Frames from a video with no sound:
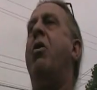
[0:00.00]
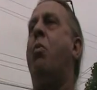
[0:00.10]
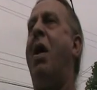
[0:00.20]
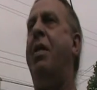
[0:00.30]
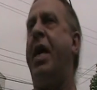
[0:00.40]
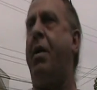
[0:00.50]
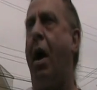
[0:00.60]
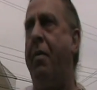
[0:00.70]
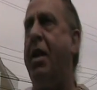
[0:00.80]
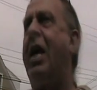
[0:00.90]
is when
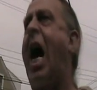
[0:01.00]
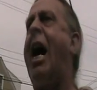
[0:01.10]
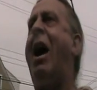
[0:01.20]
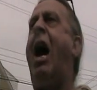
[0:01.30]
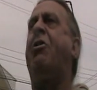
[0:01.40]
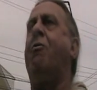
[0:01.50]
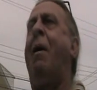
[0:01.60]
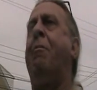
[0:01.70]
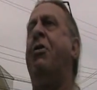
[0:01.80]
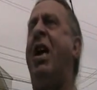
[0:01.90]
the entire House of
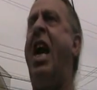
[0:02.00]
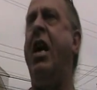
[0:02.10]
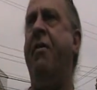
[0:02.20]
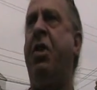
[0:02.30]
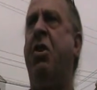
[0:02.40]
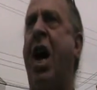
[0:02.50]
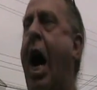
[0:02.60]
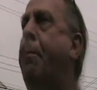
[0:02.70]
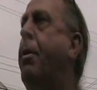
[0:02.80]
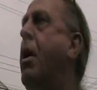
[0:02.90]
Representatives is
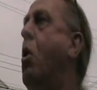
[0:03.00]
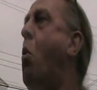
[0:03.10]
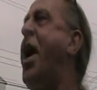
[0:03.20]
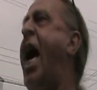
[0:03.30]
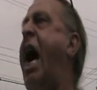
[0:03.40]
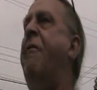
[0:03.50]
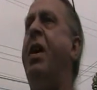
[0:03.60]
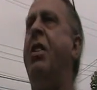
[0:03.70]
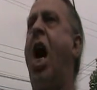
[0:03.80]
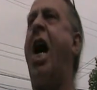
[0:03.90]
up. We have
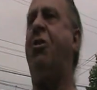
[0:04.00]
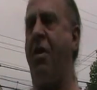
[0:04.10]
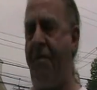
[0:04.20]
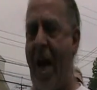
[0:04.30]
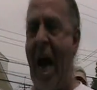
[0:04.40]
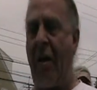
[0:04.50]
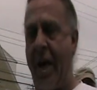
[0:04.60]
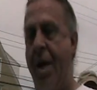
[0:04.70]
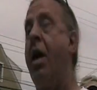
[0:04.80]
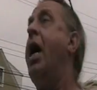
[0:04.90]
in the Hudson
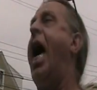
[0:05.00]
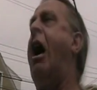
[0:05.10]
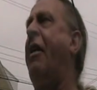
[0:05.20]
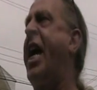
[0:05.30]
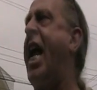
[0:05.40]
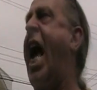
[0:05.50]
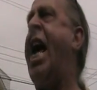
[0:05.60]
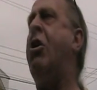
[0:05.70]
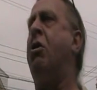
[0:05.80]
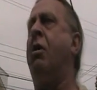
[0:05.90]
Valley, Eliot
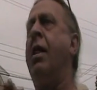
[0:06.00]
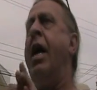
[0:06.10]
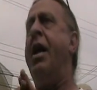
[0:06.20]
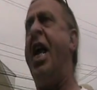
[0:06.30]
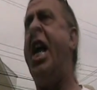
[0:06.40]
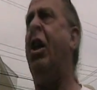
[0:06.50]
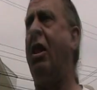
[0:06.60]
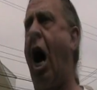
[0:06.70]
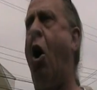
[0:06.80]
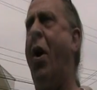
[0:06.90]
Engel, Nita
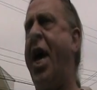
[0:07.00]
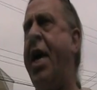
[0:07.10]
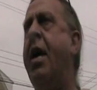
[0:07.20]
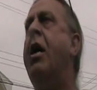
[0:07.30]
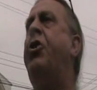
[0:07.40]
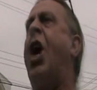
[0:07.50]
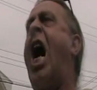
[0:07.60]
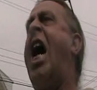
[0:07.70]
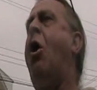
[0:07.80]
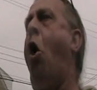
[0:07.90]
Lowey,
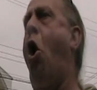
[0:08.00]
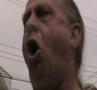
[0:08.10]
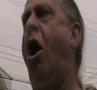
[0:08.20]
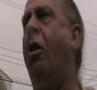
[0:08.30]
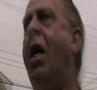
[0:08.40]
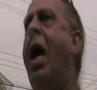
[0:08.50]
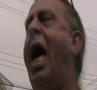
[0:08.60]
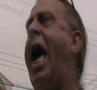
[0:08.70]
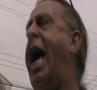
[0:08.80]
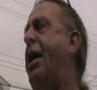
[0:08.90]
John Hall,
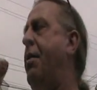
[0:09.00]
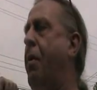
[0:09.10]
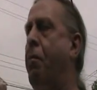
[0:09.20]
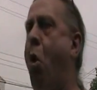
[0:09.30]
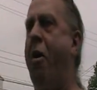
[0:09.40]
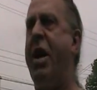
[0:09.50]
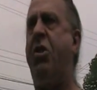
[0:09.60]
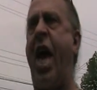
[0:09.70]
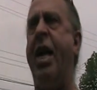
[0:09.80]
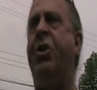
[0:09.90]
and
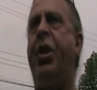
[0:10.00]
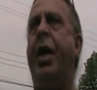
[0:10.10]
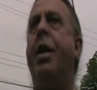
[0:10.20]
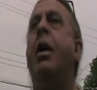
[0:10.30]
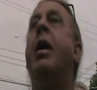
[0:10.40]
Maurice Hinchey.